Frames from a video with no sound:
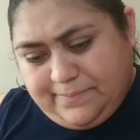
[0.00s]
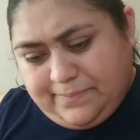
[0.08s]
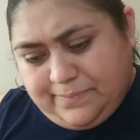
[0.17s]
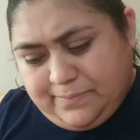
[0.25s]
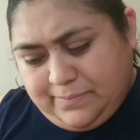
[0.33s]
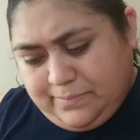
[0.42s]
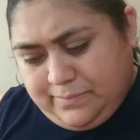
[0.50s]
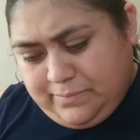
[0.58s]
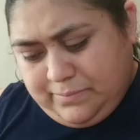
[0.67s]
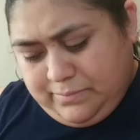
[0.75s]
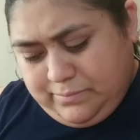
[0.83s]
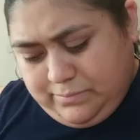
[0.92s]

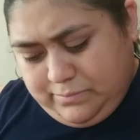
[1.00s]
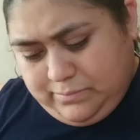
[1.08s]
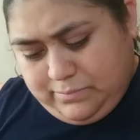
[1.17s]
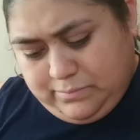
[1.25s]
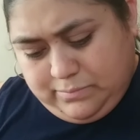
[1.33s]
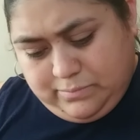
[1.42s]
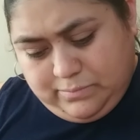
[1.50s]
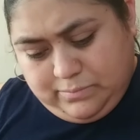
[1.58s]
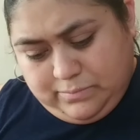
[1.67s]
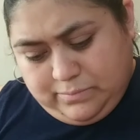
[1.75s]
(silence)